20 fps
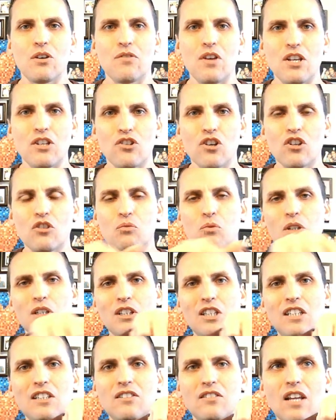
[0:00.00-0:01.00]
They just
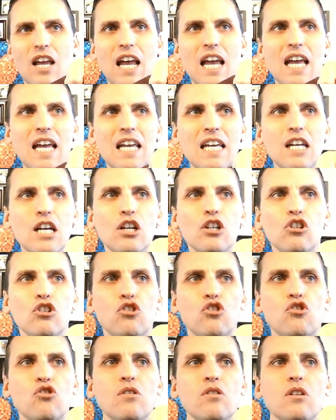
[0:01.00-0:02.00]
released a
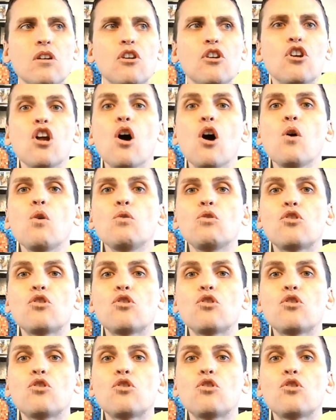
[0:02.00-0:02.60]
no